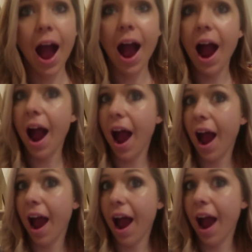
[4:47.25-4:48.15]

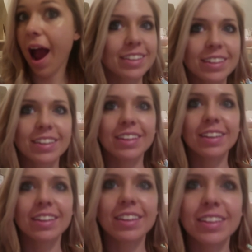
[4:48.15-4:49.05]

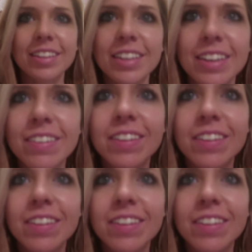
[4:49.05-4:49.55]
No one is speaking in this clip.